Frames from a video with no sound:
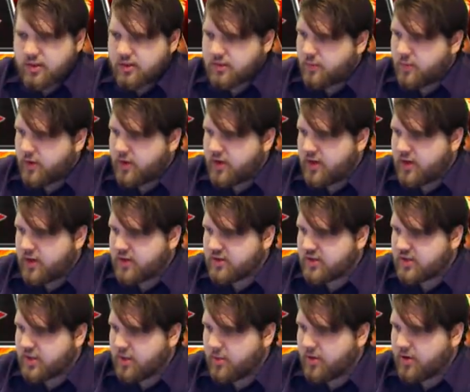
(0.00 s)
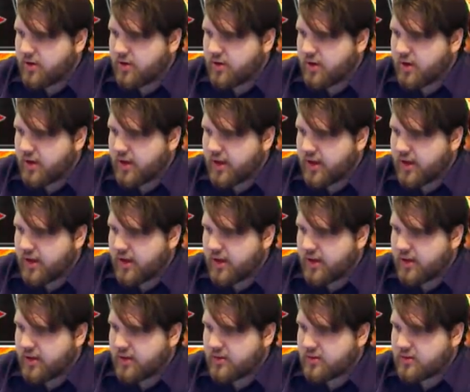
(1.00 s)
Windy can summon
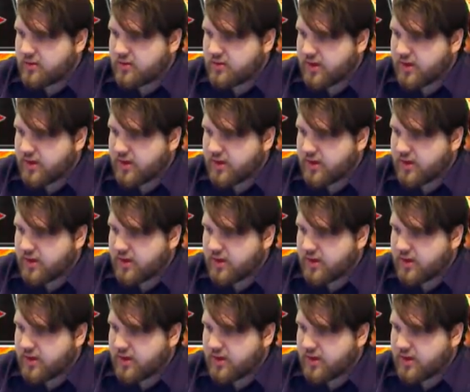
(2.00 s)
a